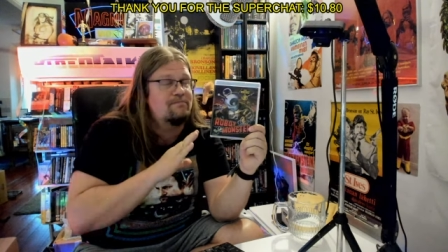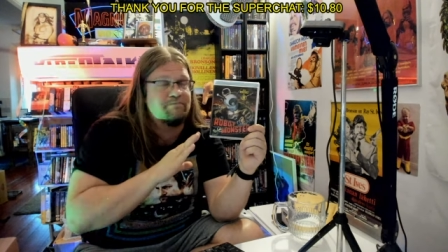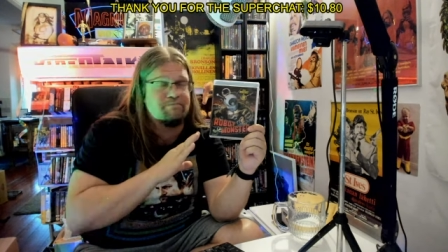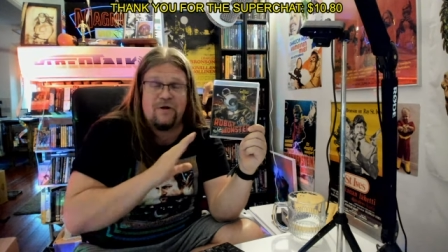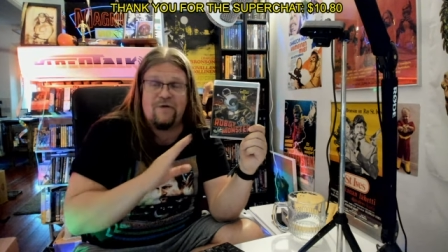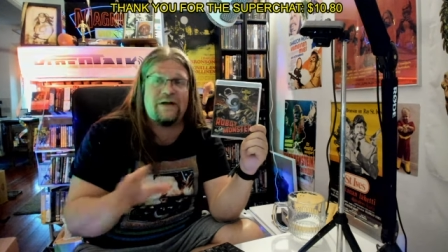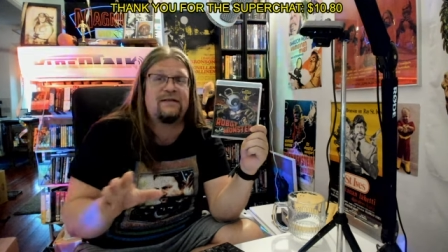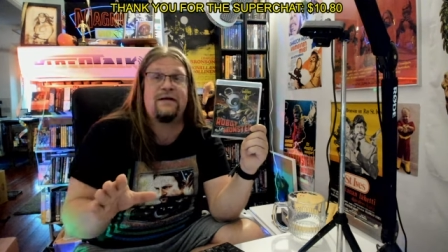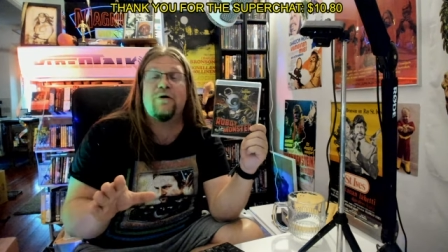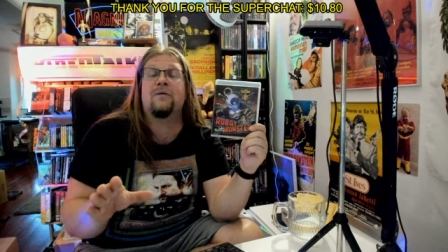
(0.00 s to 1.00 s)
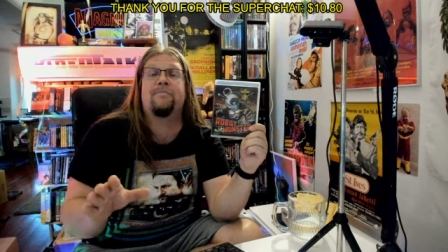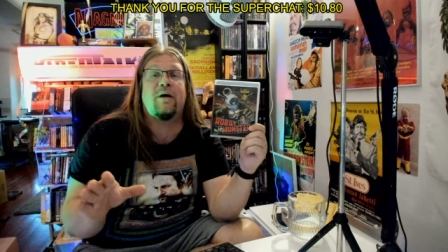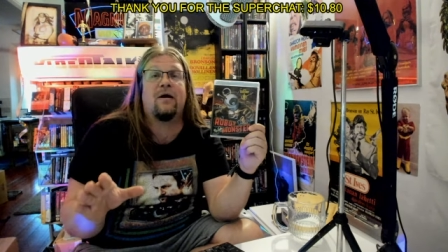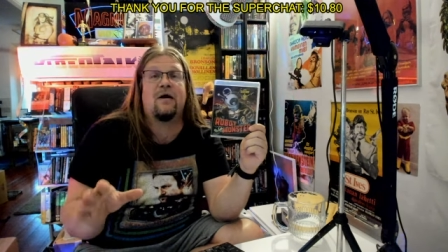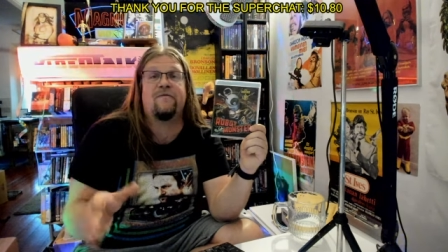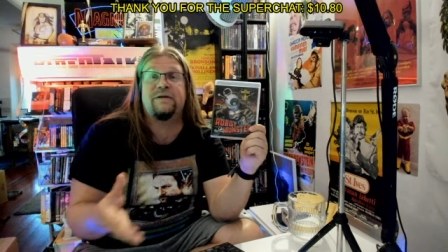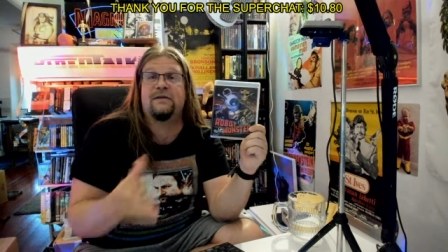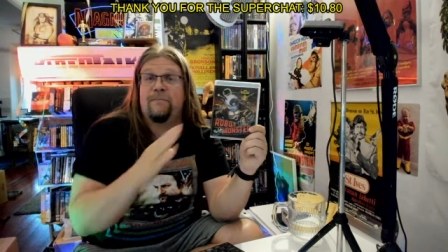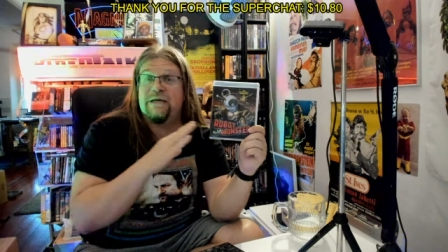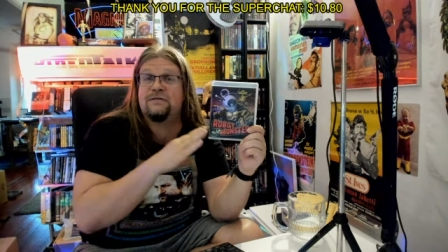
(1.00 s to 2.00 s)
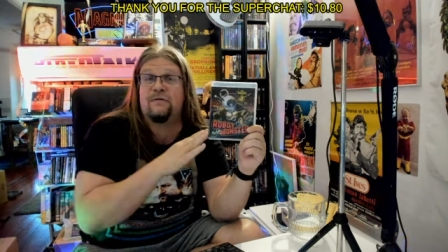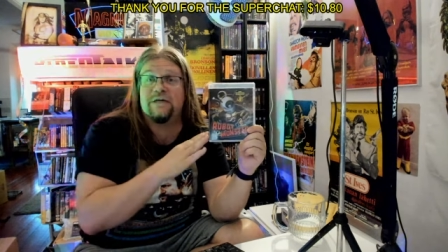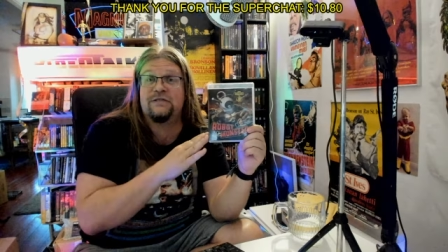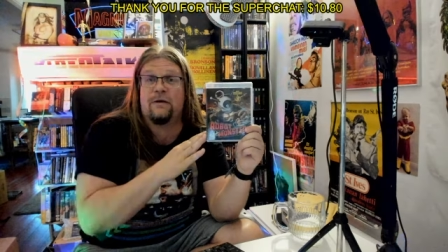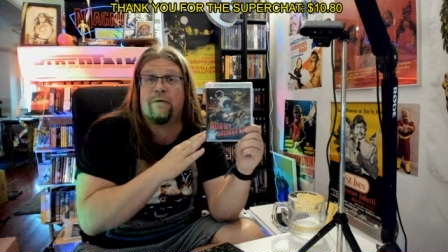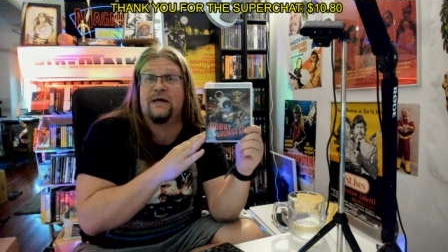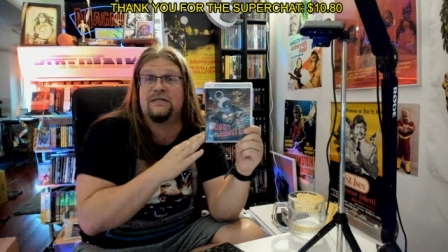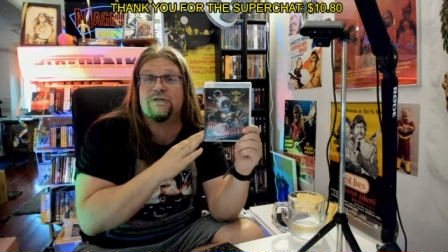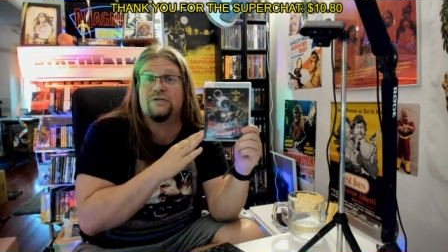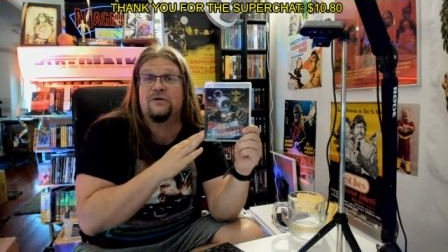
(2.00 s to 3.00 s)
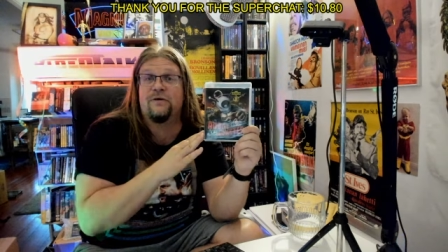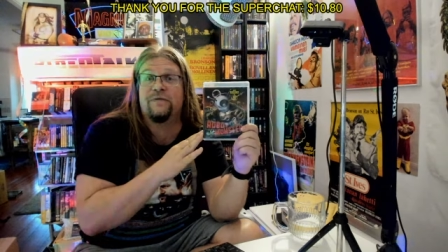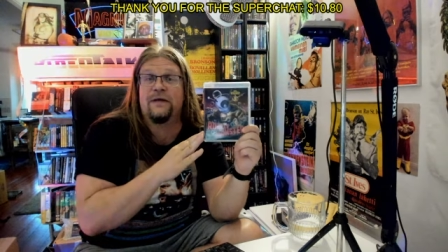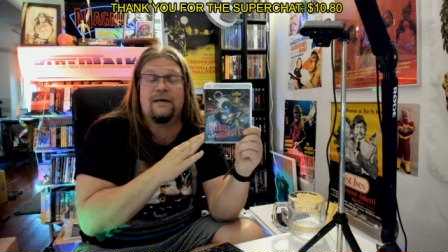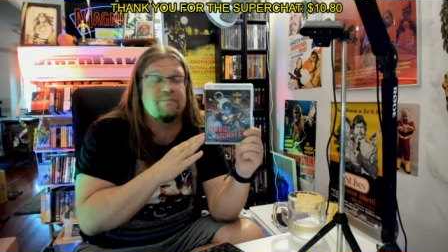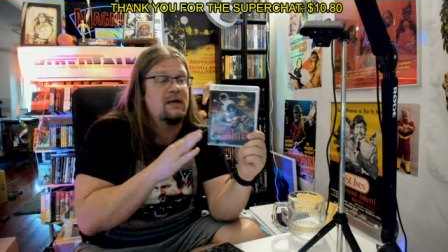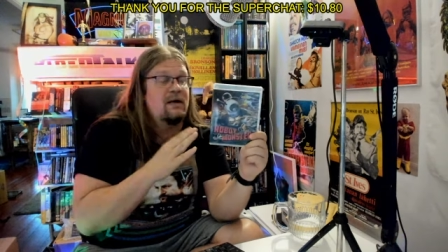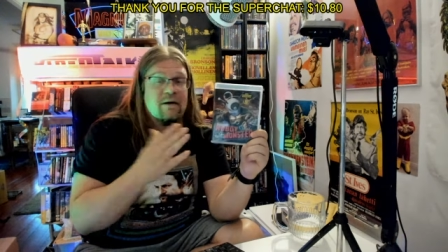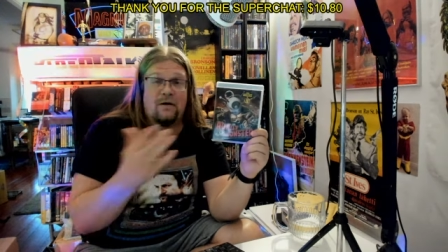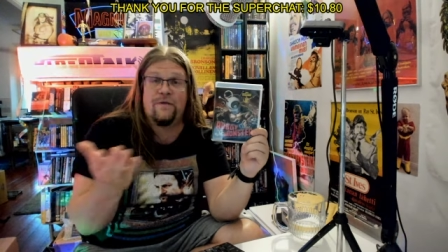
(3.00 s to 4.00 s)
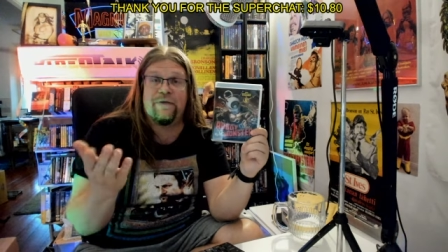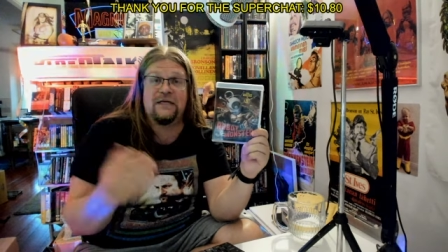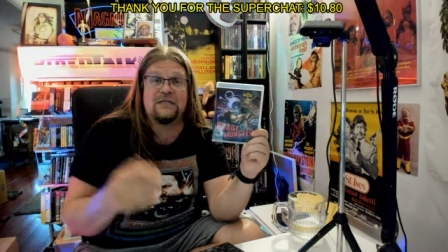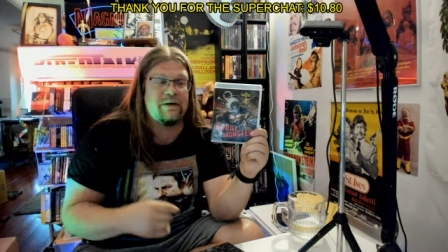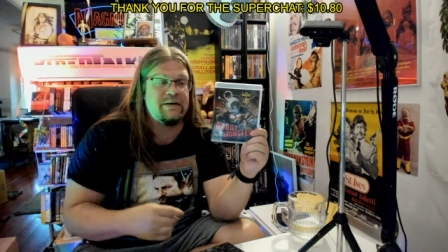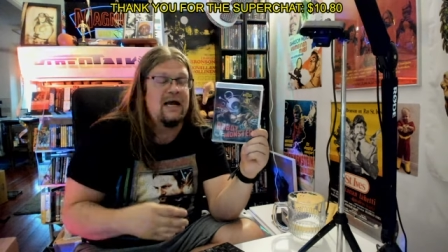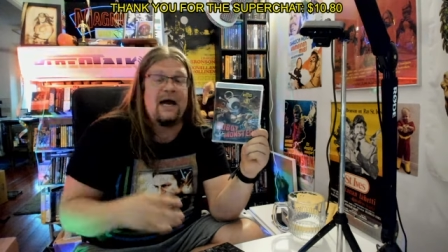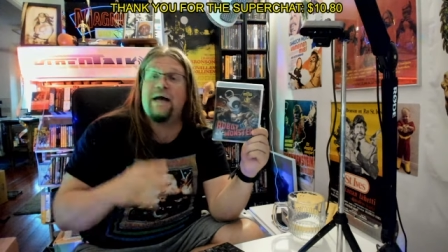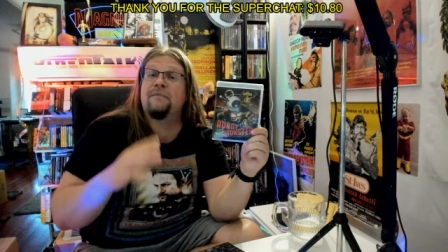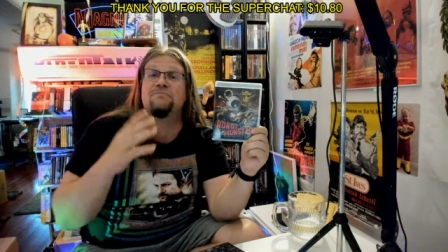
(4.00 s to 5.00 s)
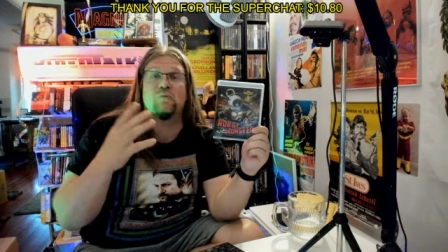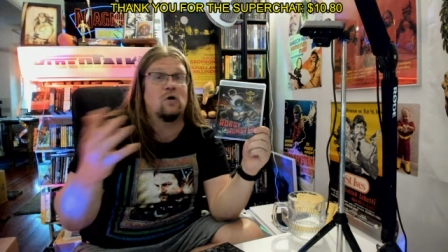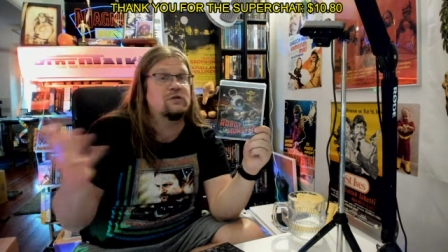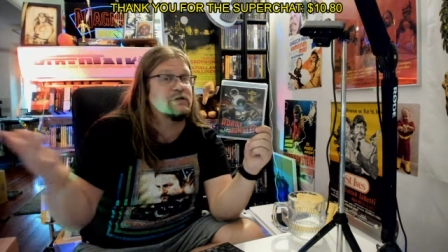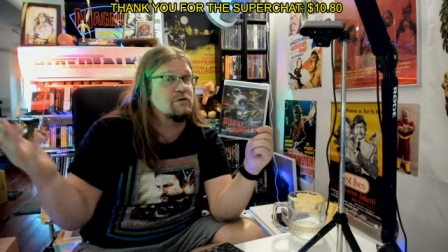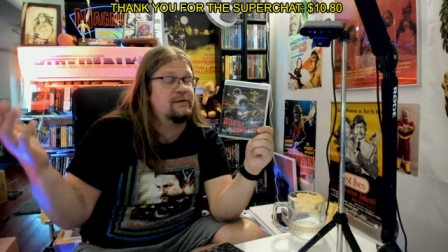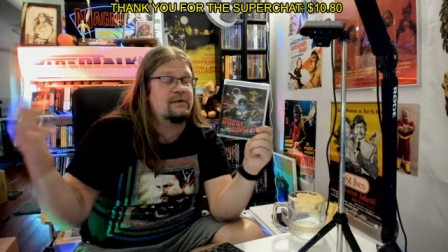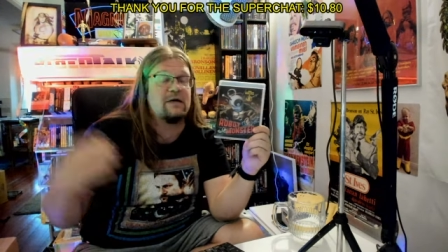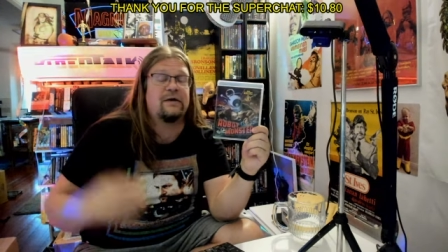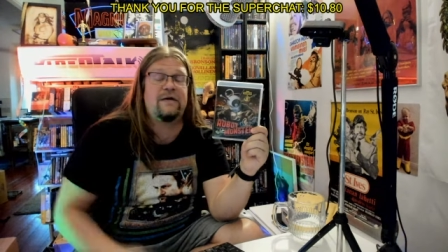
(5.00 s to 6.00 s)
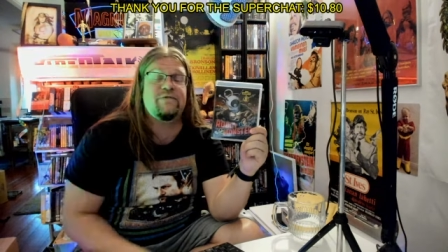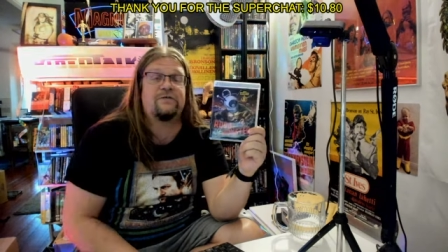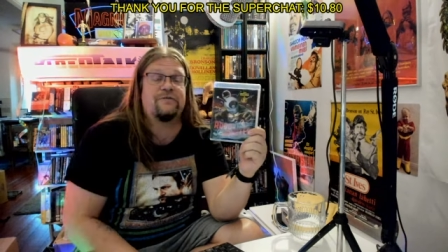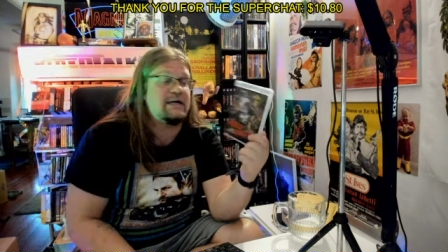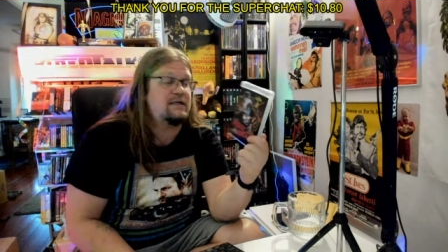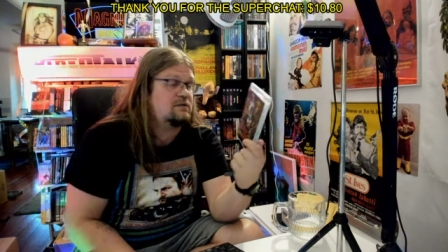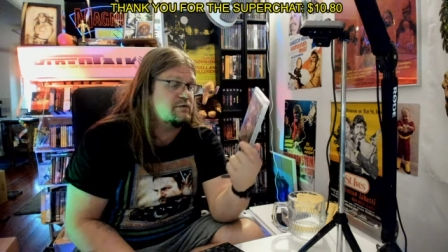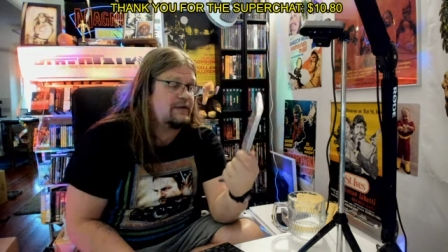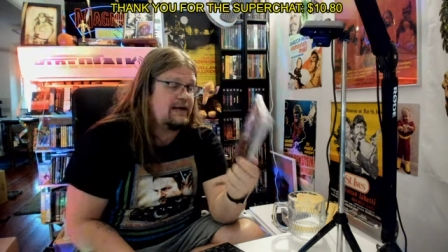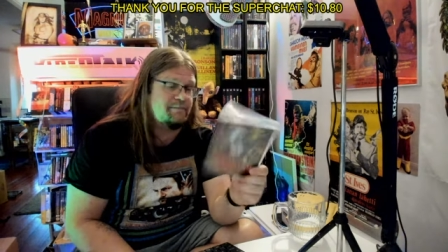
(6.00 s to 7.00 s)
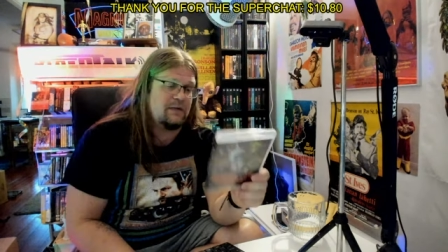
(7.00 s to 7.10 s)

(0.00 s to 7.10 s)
perfectly on par with the best restorations on the on this one. And also gotta give the credit to the